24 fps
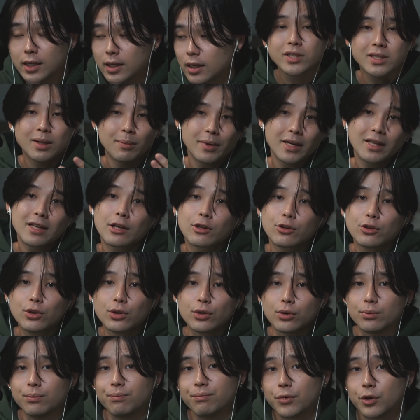Or somebody like
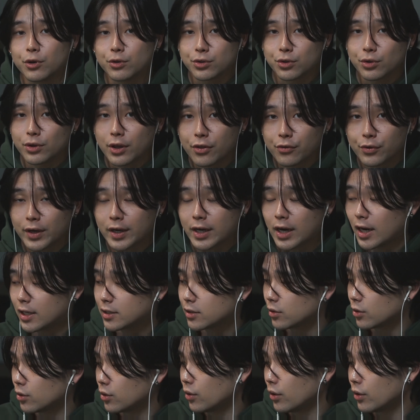Lulu, who is only a 3
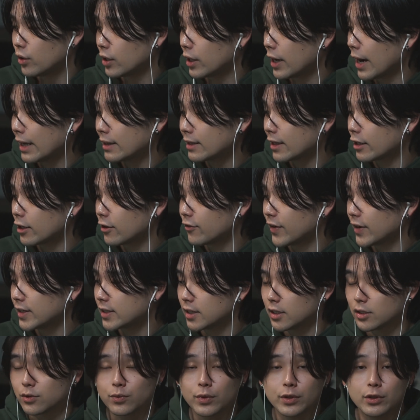cost, who her headliner effect
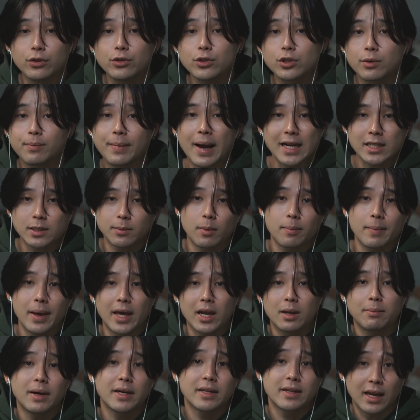is reduce her maximum
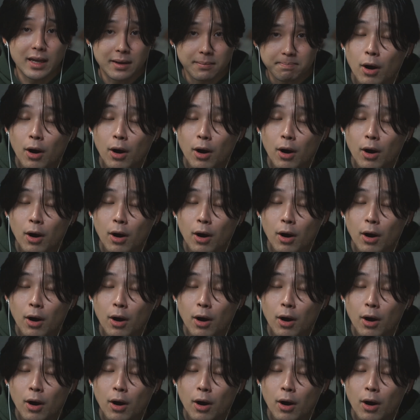mana by 10.